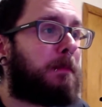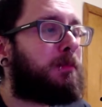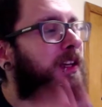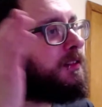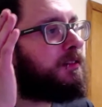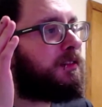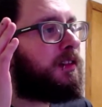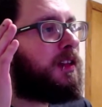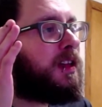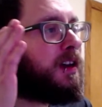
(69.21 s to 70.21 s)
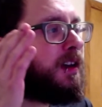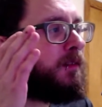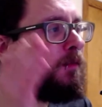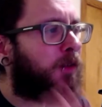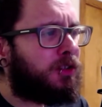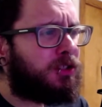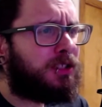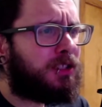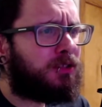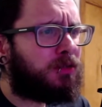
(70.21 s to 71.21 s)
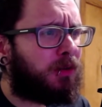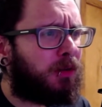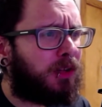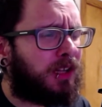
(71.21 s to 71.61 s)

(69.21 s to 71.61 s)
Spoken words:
Because version control